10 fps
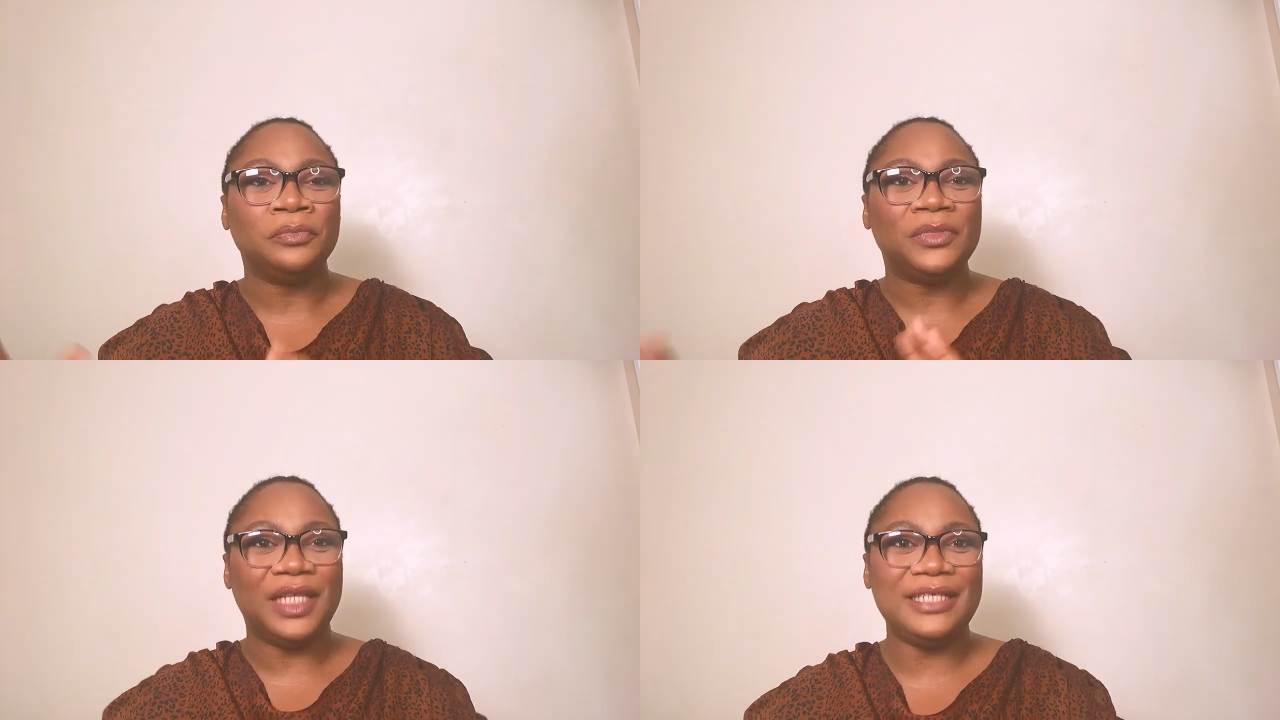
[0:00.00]

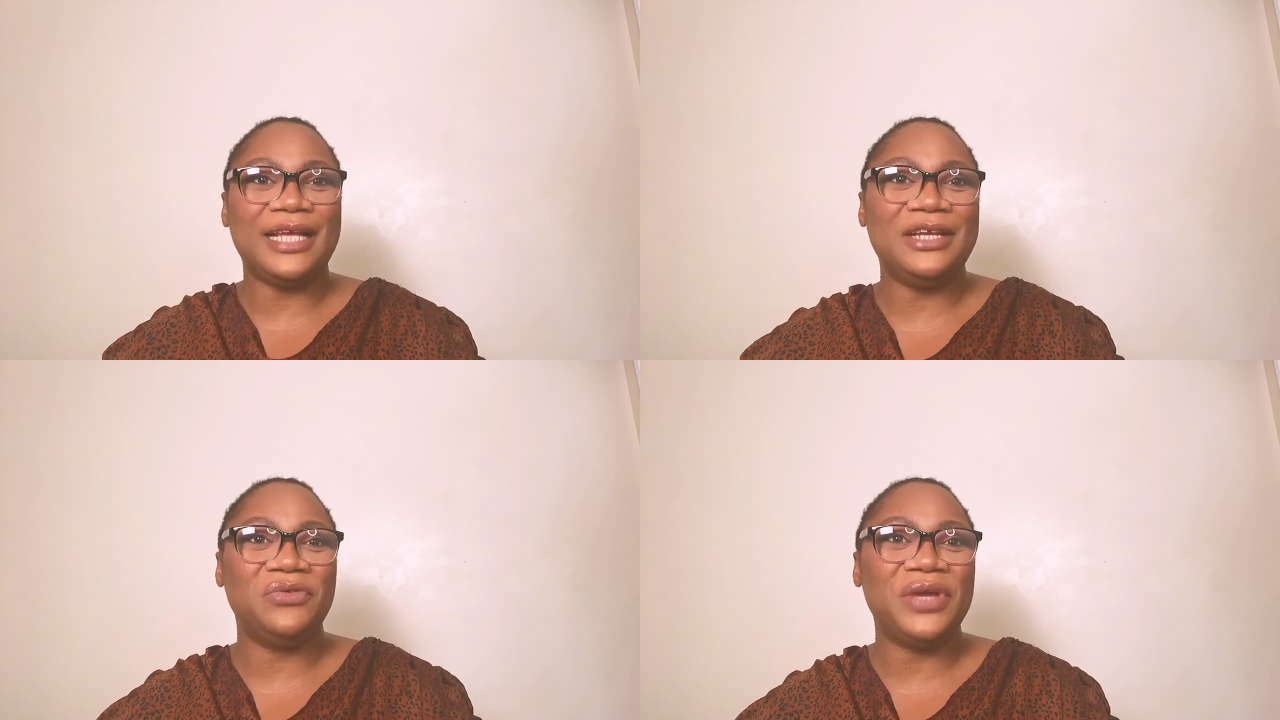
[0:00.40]
these are
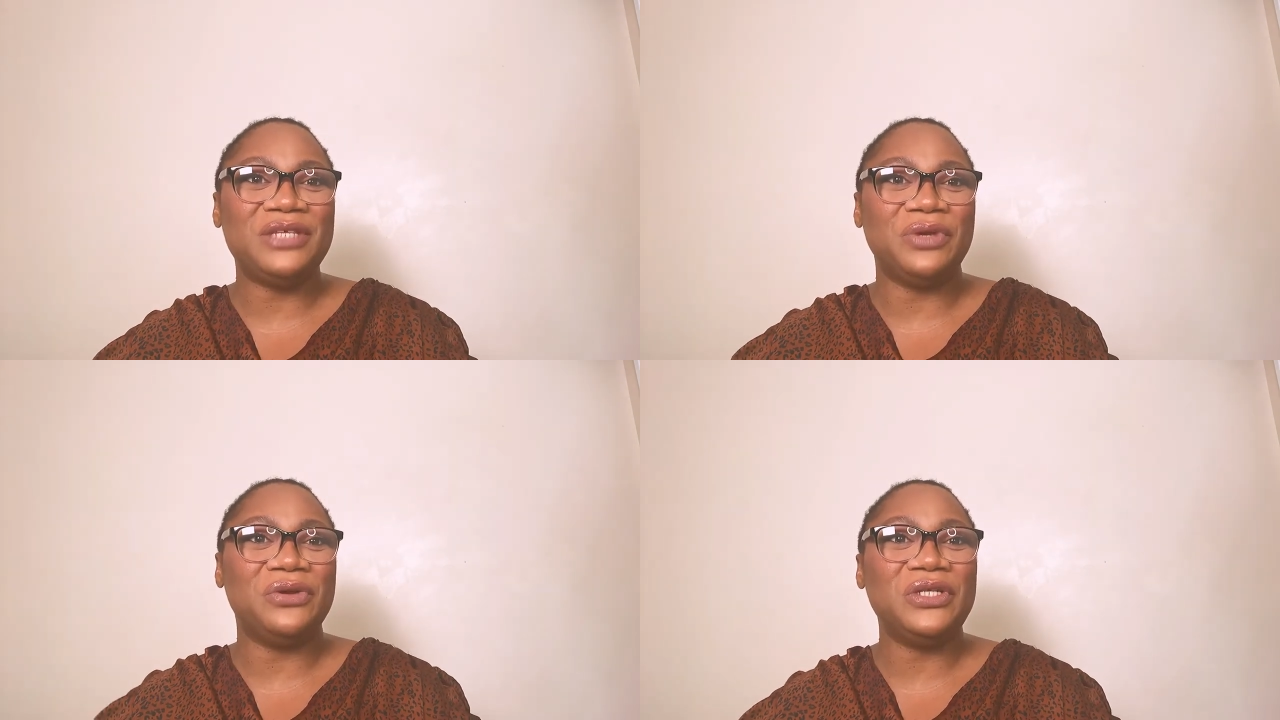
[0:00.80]
the ways
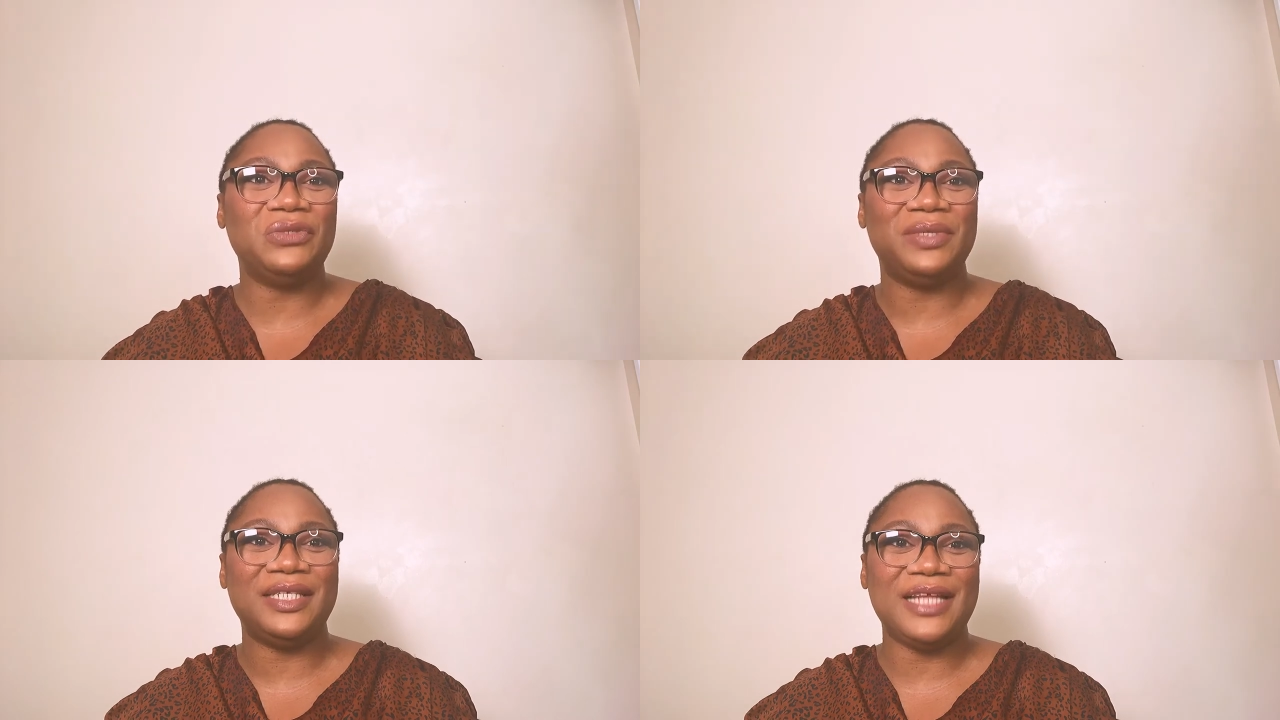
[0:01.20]
we're going to
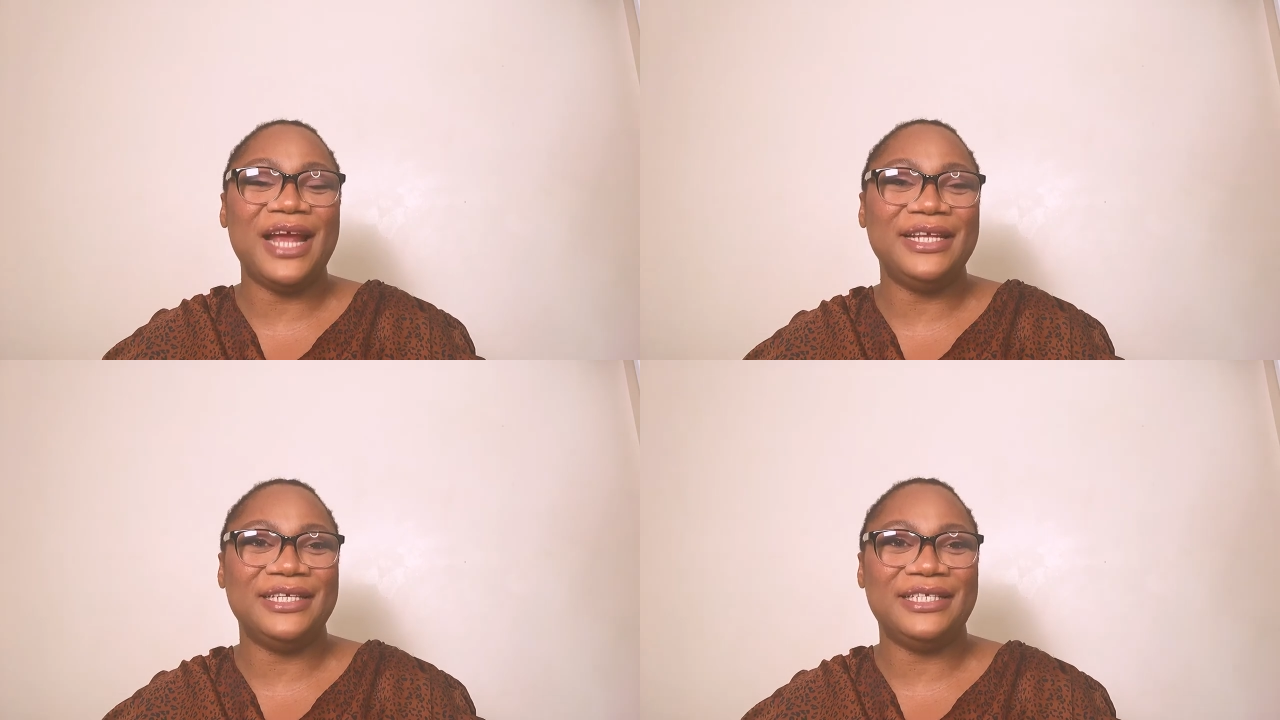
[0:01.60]
be
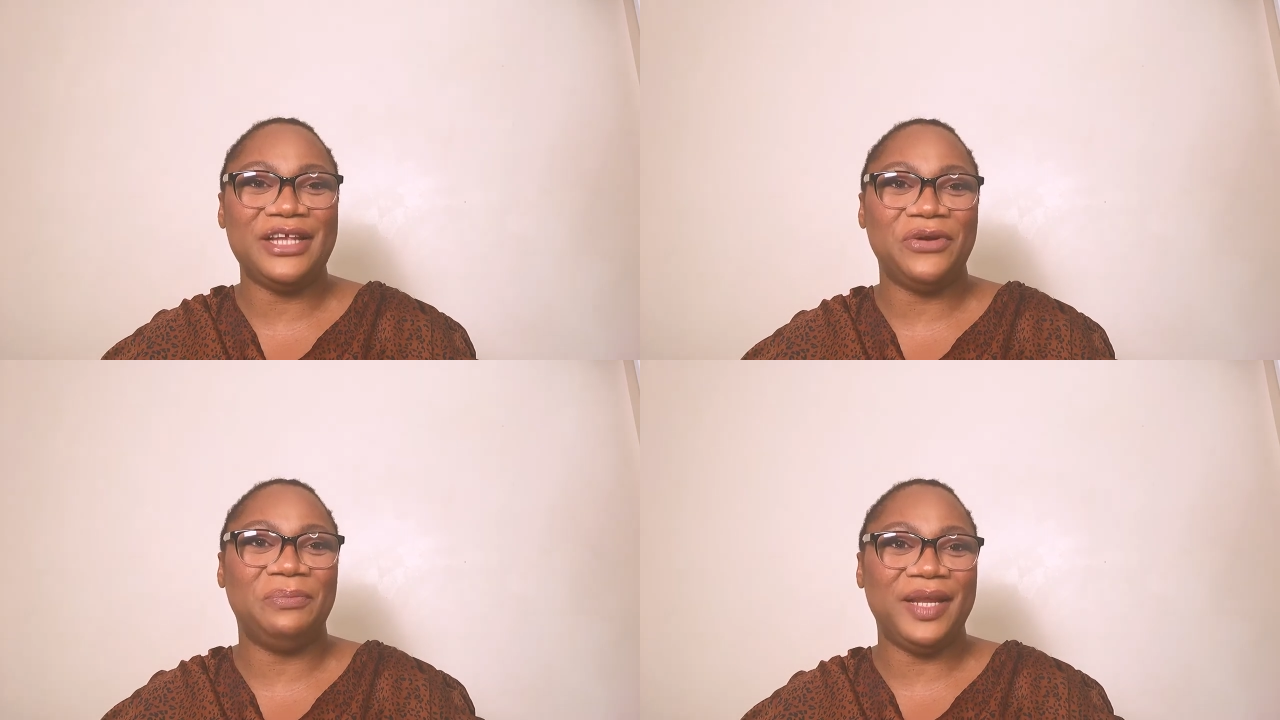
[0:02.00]
styling the
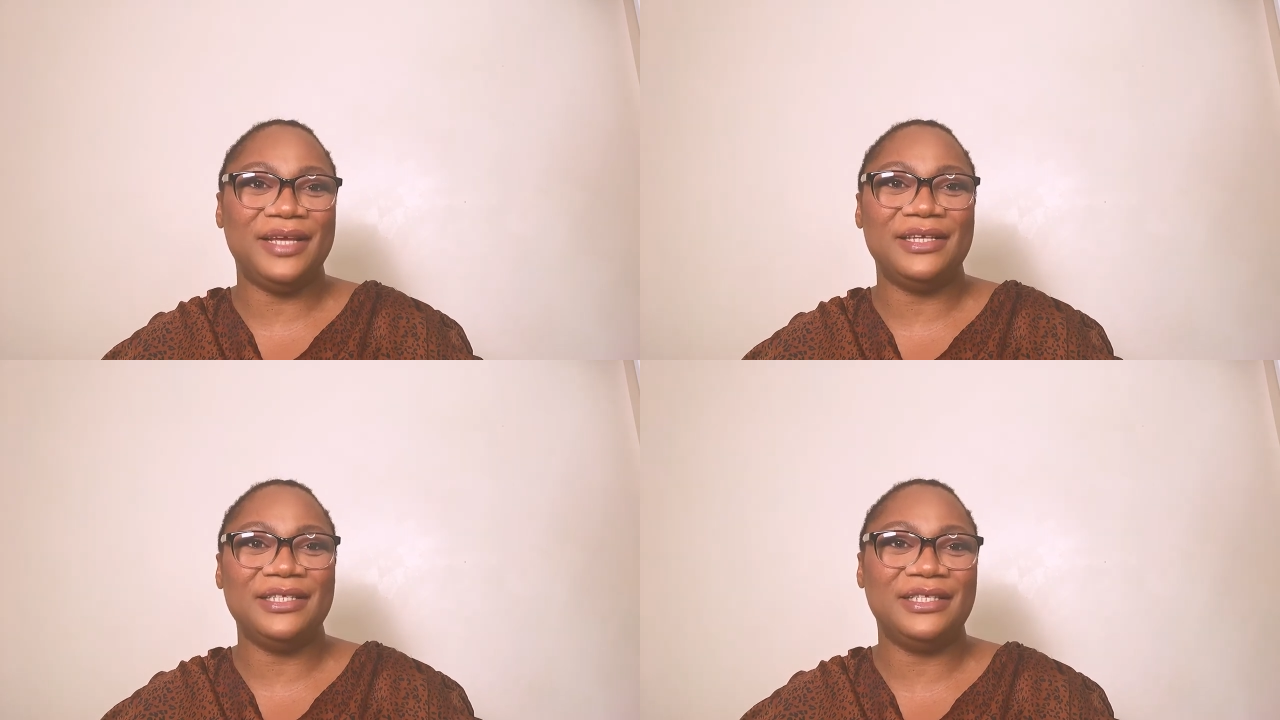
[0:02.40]
stirrup
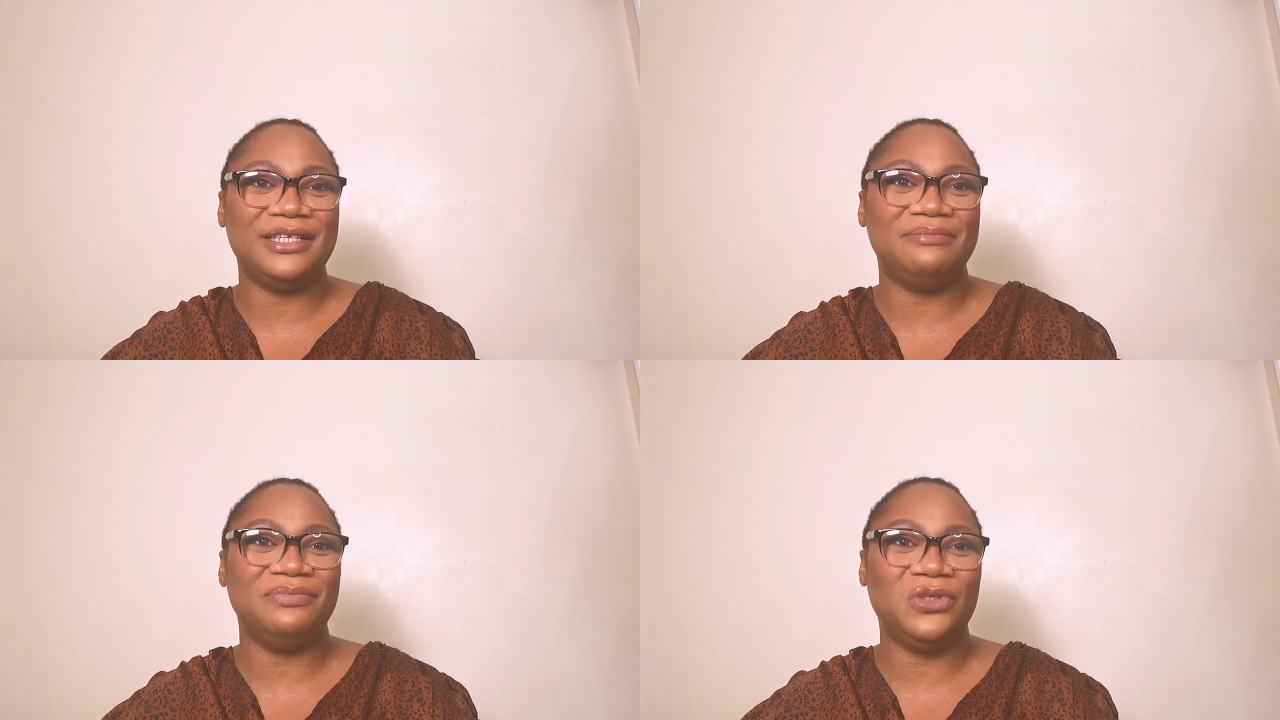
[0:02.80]
leggings
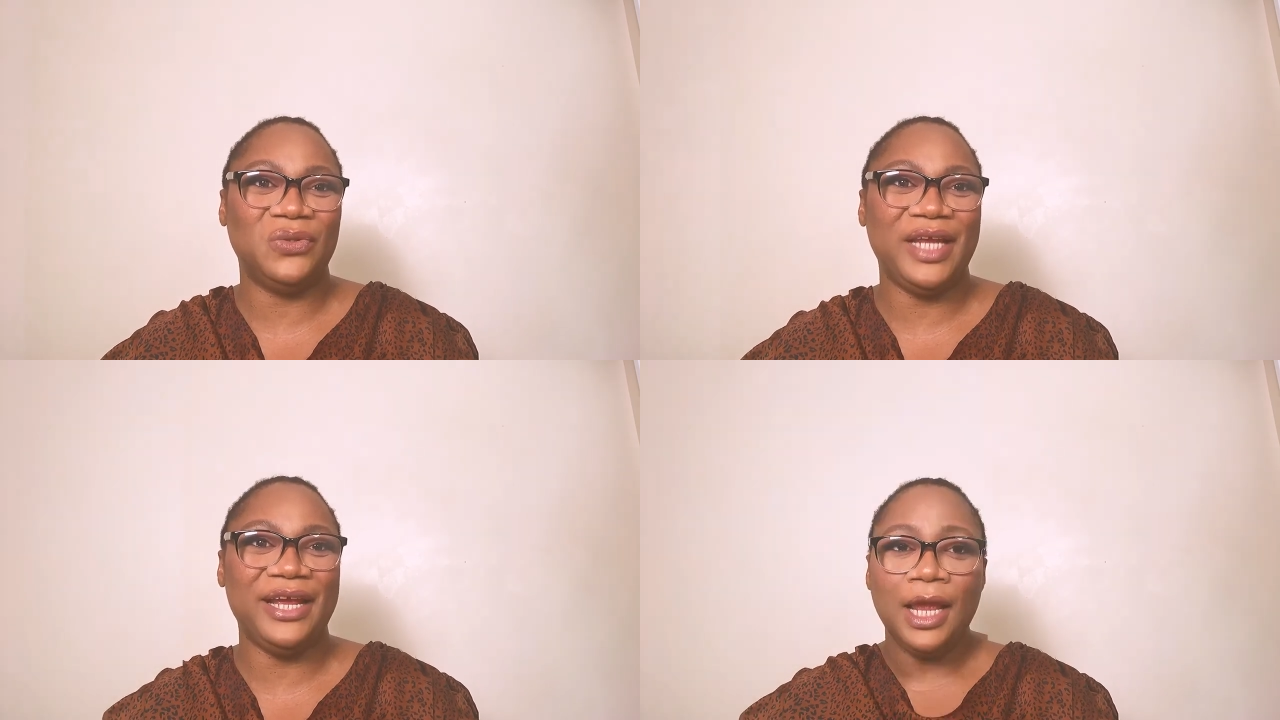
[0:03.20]
um,
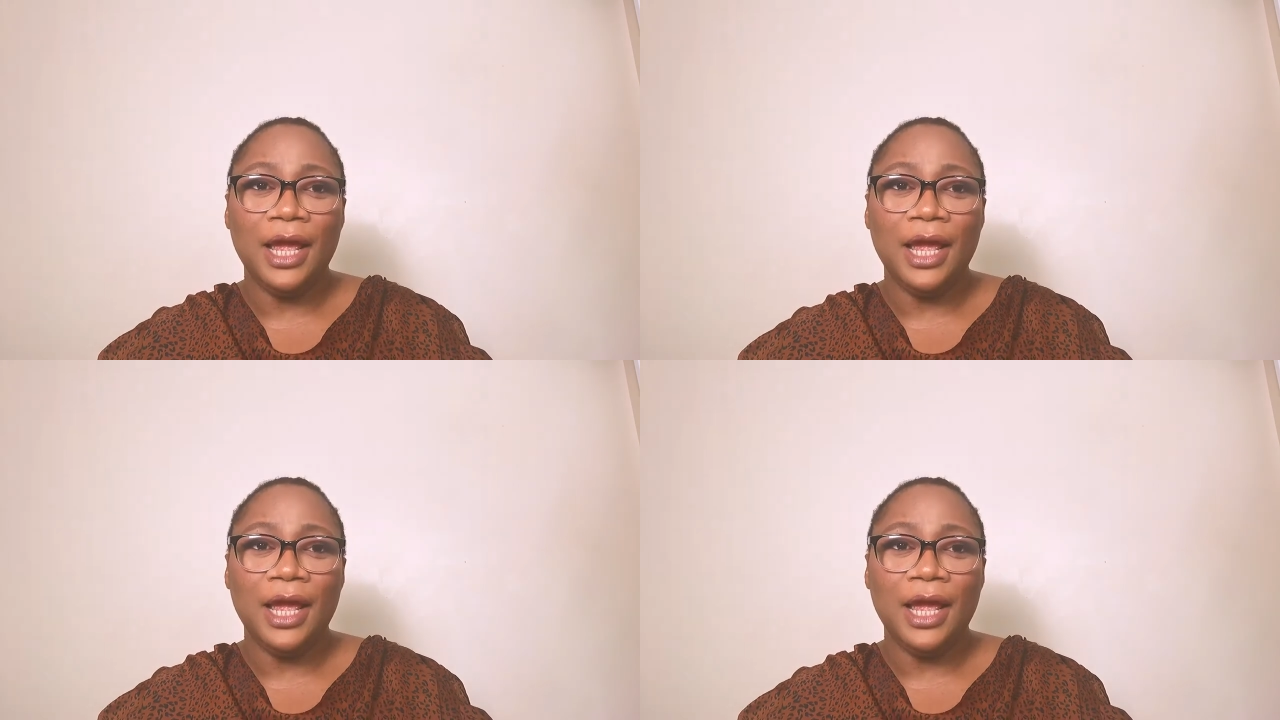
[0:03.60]
today.